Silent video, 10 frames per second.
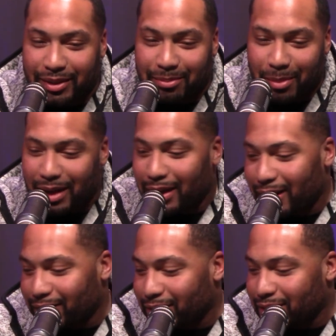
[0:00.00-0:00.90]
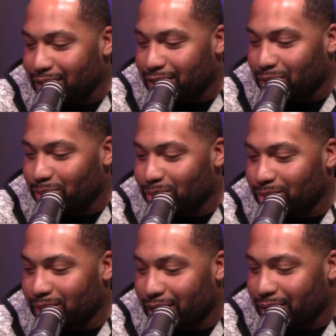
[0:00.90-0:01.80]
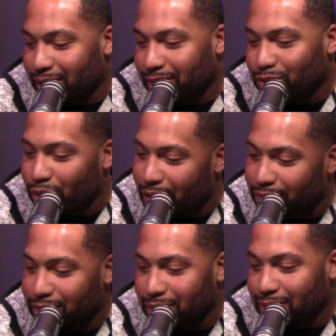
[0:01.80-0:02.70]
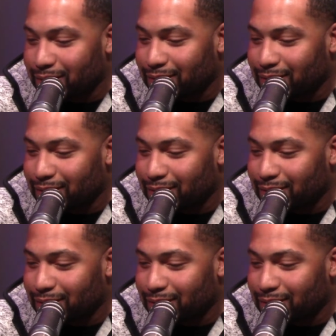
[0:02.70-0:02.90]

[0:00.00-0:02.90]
my life is to live, travel,